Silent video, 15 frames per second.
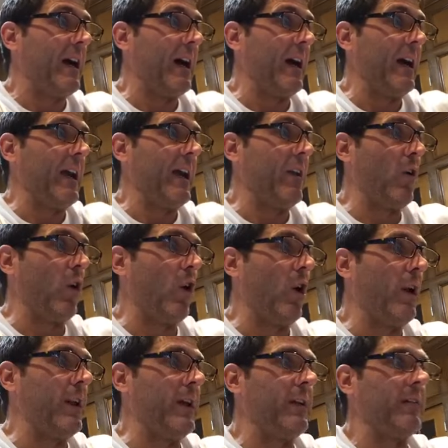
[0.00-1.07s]
Uh, and
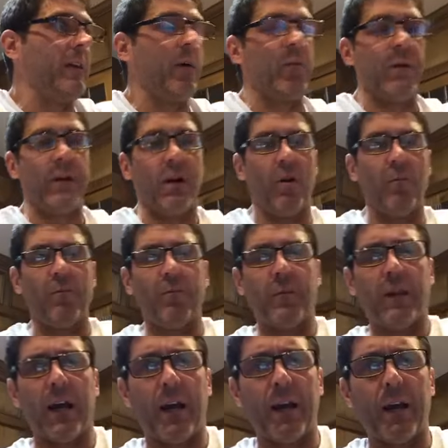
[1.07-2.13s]
on it, there we go,
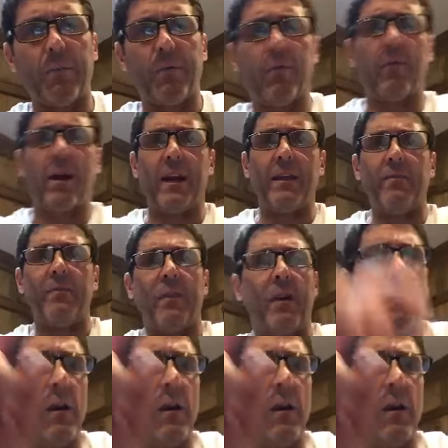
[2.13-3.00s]
got it up and ready.